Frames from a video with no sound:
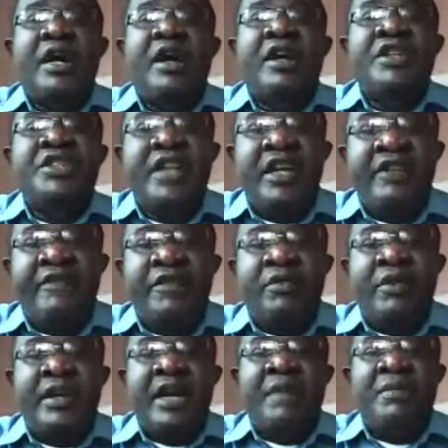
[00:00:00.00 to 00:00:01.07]
going to urge
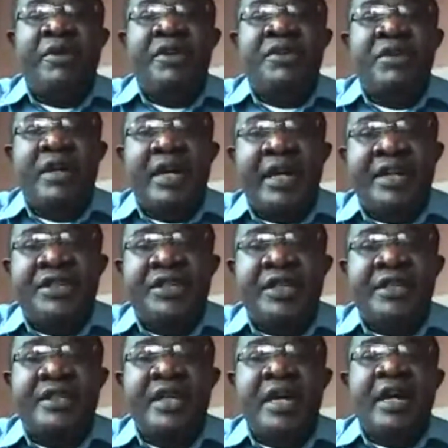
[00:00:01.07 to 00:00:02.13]
everyone, I'm going to
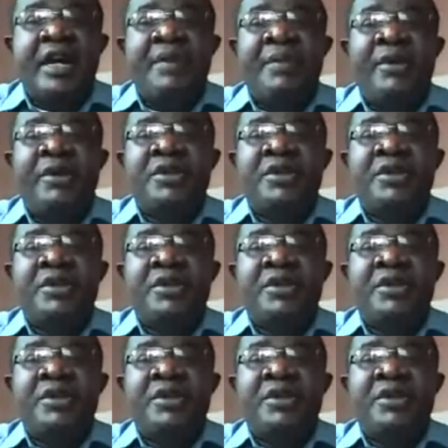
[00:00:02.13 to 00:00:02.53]
urge us,